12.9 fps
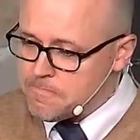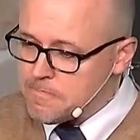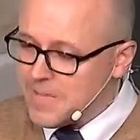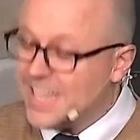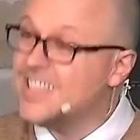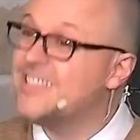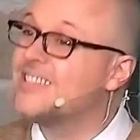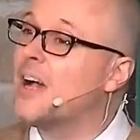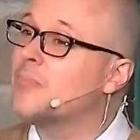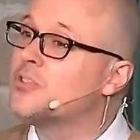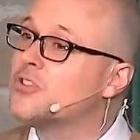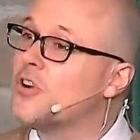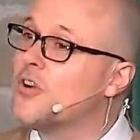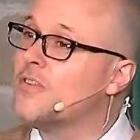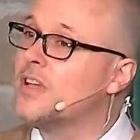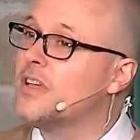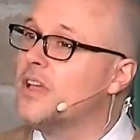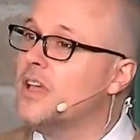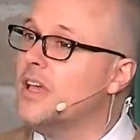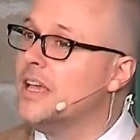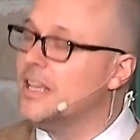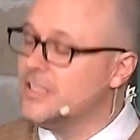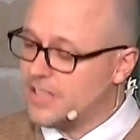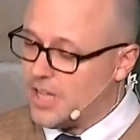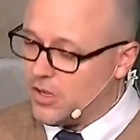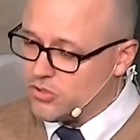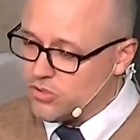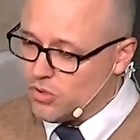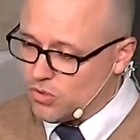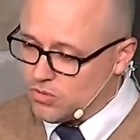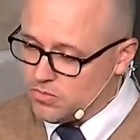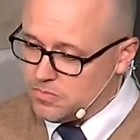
And they stop serving his household.